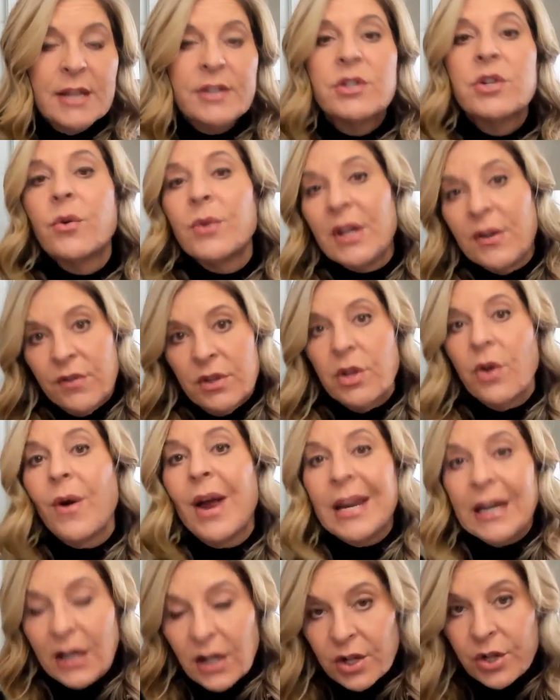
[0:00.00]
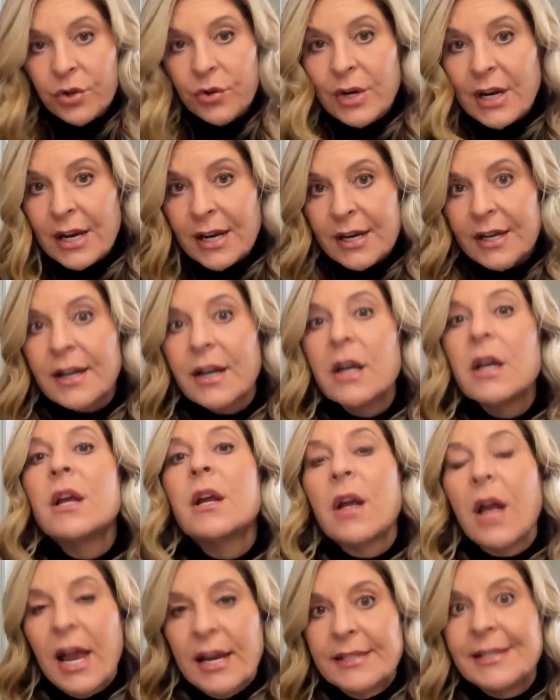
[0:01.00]
So even though I include it,
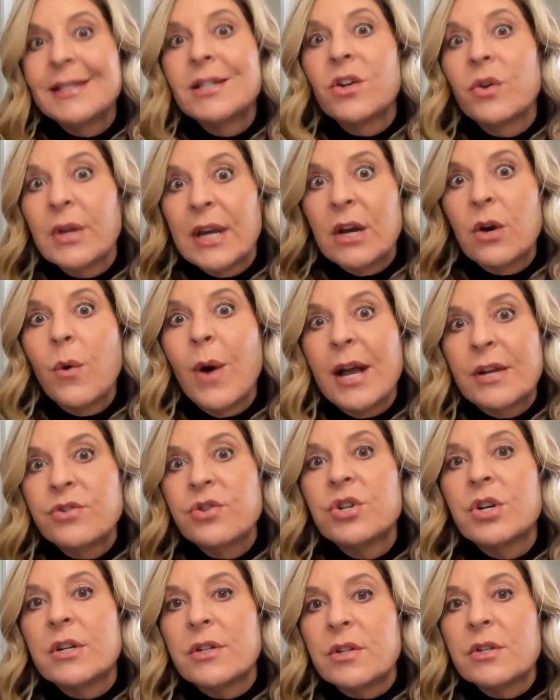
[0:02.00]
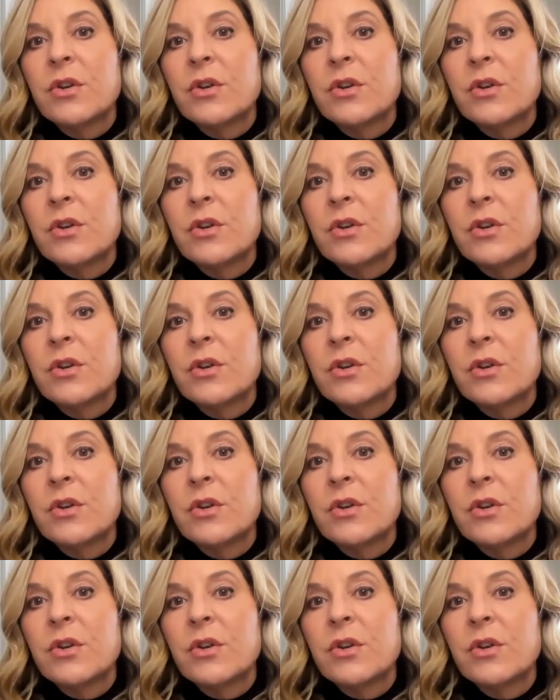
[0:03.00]
I still get questions.